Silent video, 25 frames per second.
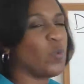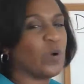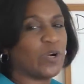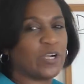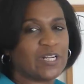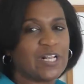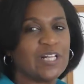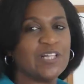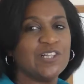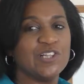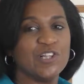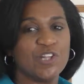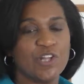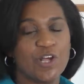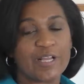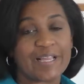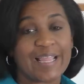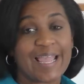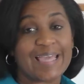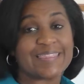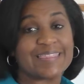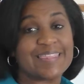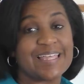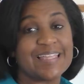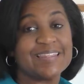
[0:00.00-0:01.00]
we're going to
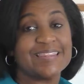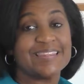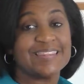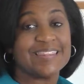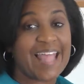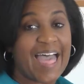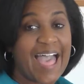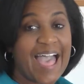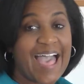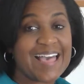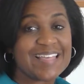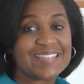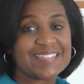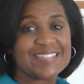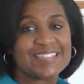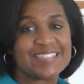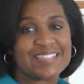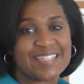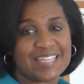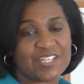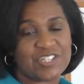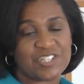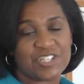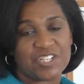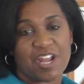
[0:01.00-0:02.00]
look at the last
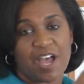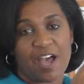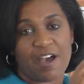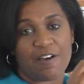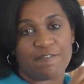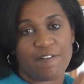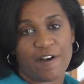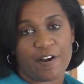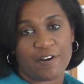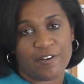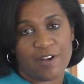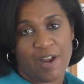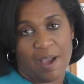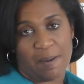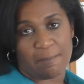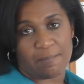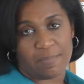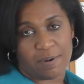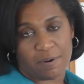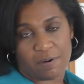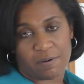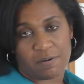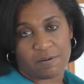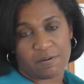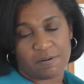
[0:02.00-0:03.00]
digit of our
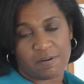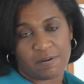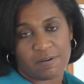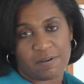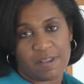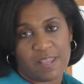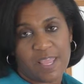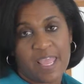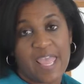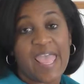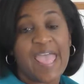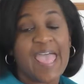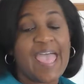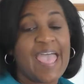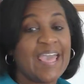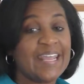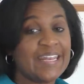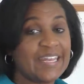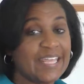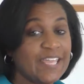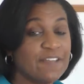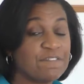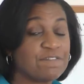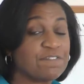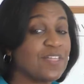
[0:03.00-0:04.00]
number.
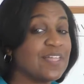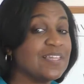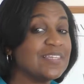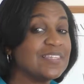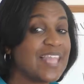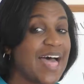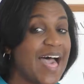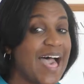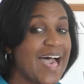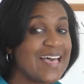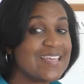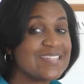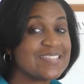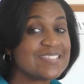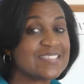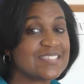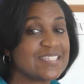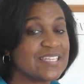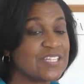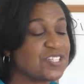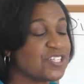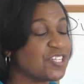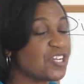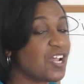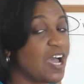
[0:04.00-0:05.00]
And if the last
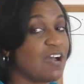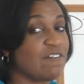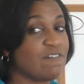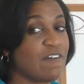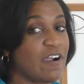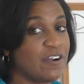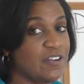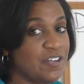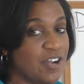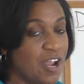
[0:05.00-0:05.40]
digit of our